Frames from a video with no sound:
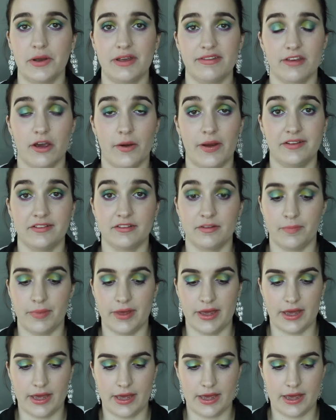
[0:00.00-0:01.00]
is going to
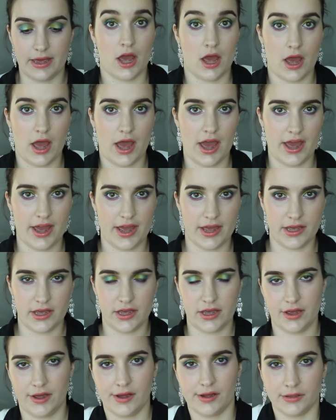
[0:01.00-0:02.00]
be
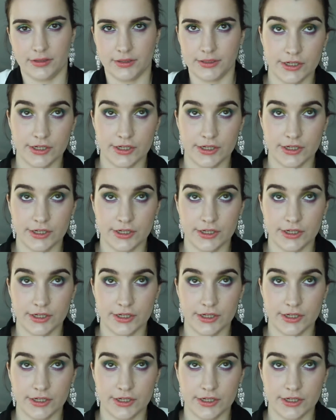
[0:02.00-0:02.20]
a